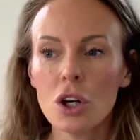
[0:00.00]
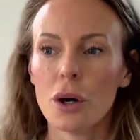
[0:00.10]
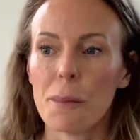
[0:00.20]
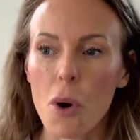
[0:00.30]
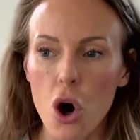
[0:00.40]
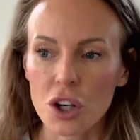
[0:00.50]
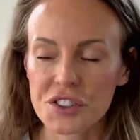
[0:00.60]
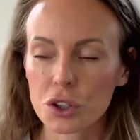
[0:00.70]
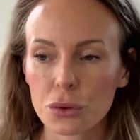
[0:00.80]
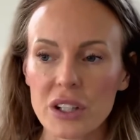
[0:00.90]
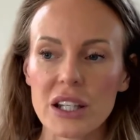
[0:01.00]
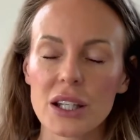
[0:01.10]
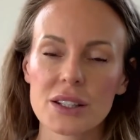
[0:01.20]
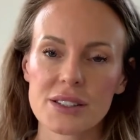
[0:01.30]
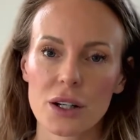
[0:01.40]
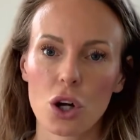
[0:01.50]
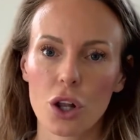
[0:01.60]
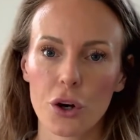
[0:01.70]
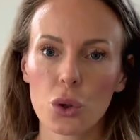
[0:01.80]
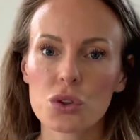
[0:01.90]
moss greens and all
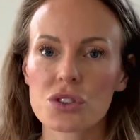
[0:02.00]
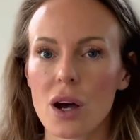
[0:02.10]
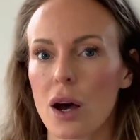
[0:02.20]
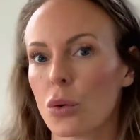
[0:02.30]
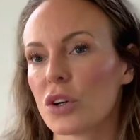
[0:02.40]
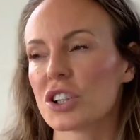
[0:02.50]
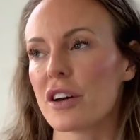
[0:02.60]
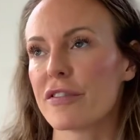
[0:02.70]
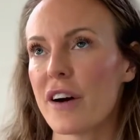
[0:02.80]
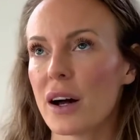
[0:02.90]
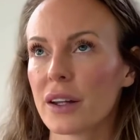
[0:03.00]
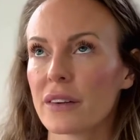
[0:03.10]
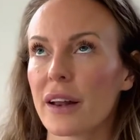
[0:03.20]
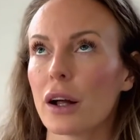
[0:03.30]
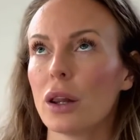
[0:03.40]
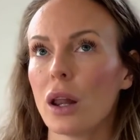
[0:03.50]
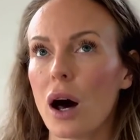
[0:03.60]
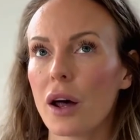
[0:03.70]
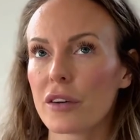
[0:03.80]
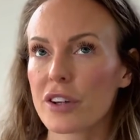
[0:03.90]
those, which I find that a
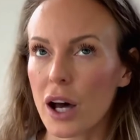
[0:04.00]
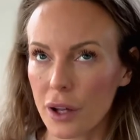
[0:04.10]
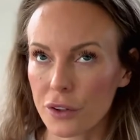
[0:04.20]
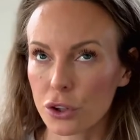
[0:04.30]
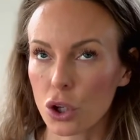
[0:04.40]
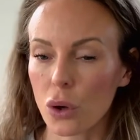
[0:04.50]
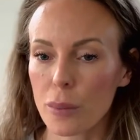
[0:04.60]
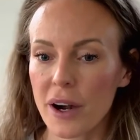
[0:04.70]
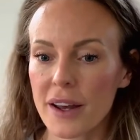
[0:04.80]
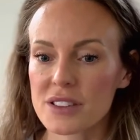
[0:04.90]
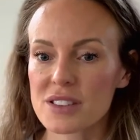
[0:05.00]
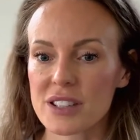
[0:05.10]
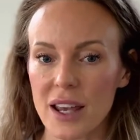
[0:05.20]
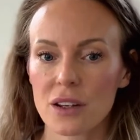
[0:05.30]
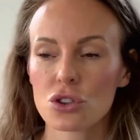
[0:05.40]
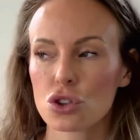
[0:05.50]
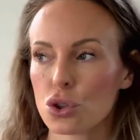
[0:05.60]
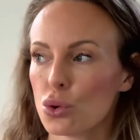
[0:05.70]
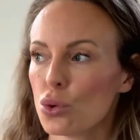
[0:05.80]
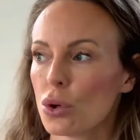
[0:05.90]
lot of the other yoga brands
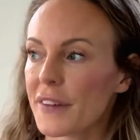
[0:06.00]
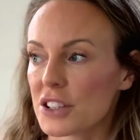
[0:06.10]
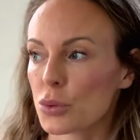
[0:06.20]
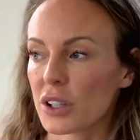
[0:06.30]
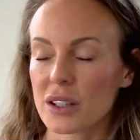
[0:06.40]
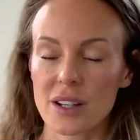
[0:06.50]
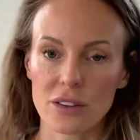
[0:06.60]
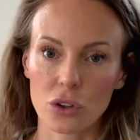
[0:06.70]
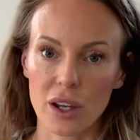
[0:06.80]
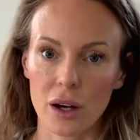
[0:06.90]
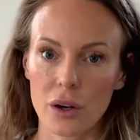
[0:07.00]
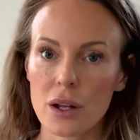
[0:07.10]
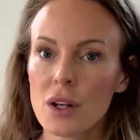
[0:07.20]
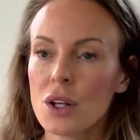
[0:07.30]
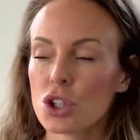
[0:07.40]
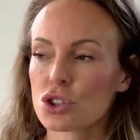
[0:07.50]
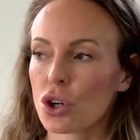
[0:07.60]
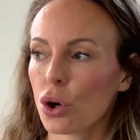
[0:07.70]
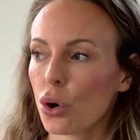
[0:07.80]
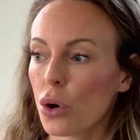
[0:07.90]
that's what they tend to carry.
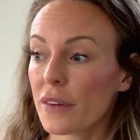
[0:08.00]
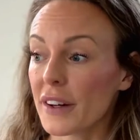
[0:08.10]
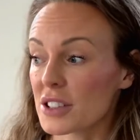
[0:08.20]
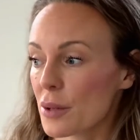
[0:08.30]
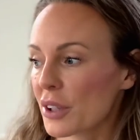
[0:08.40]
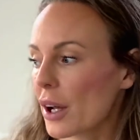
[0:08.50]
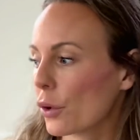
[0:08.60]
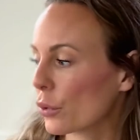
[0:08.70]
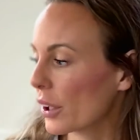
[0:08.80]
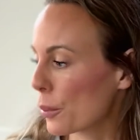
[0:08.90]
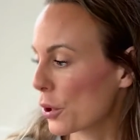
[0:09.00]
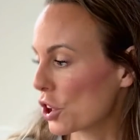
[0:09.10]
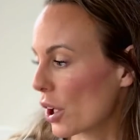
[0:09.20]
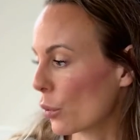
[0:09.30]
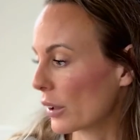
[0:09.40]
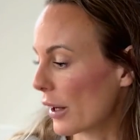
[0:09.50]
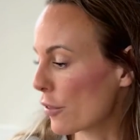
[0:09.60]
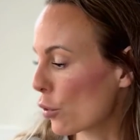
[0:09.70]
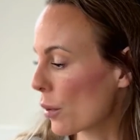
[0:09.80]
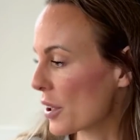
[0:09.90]
So that's something I really appreciate with
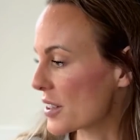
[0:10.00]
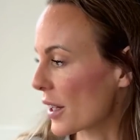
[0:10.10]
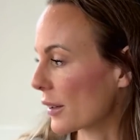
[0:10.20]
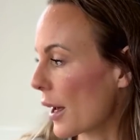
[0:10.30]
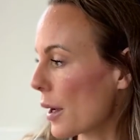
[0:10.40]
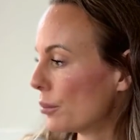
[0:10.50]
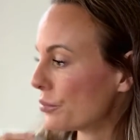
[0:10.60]
Liforme, is that they